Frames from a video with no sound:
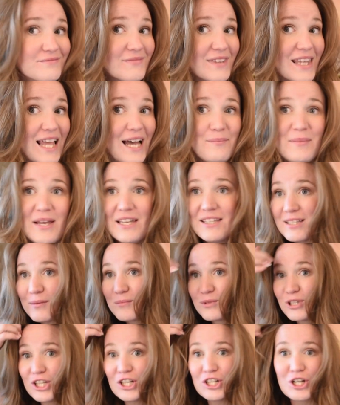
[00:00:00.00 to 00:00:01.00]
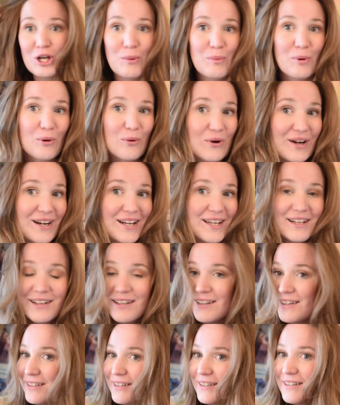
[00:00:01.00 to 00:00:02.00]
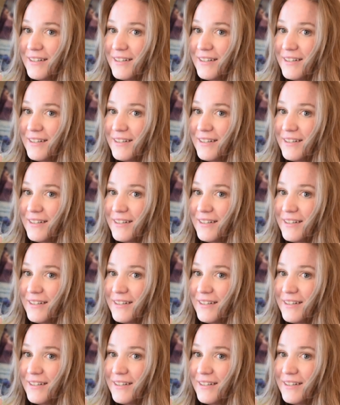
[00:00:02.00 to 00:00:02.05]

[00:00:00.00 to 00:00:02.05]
That made them look pretty good.